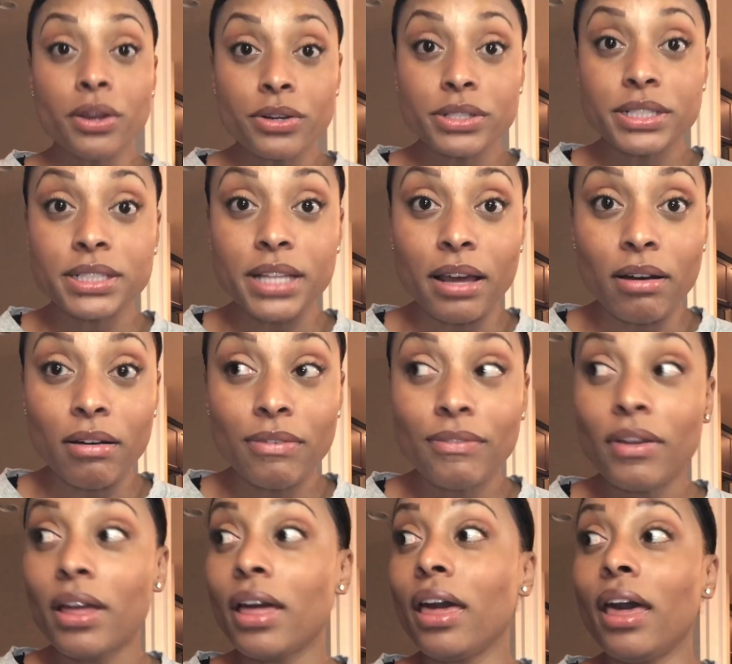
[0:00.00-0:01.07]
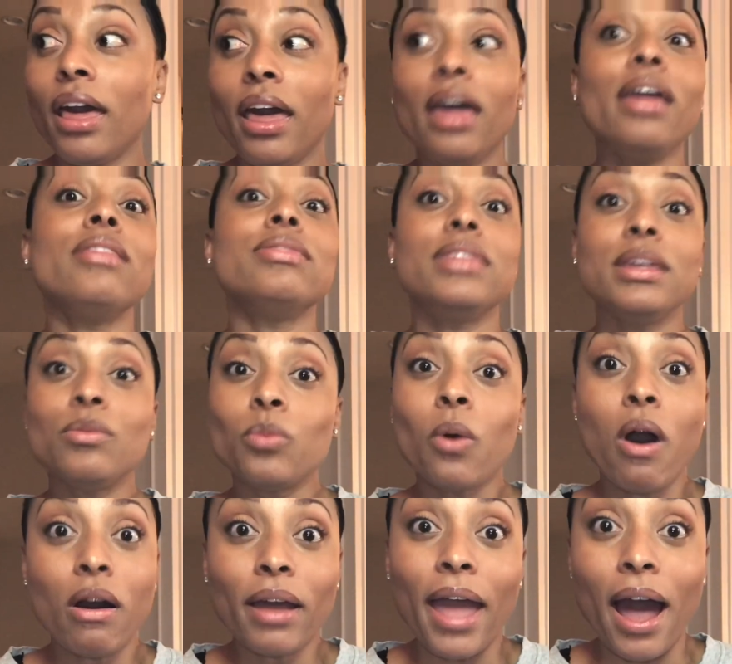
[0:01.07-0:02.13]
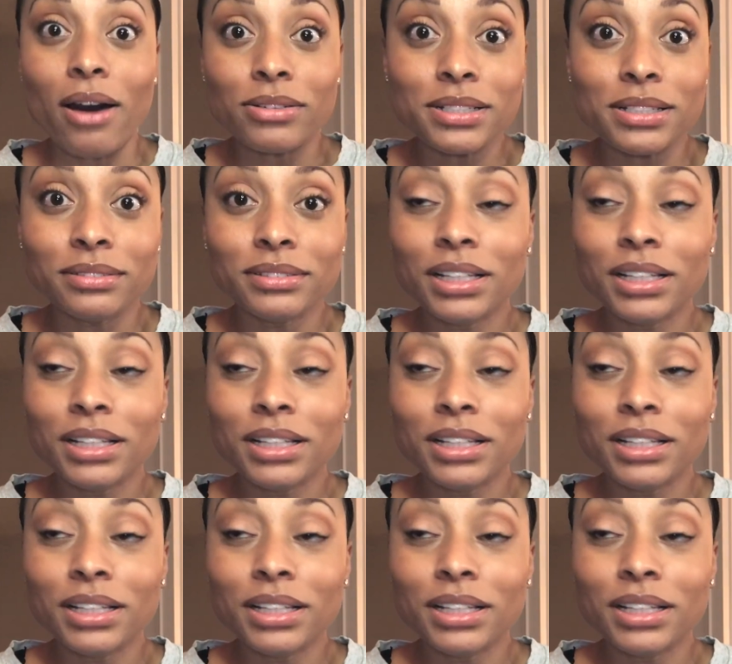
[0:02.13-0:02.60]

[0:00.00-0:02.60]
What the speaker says: yourself, and then walk out.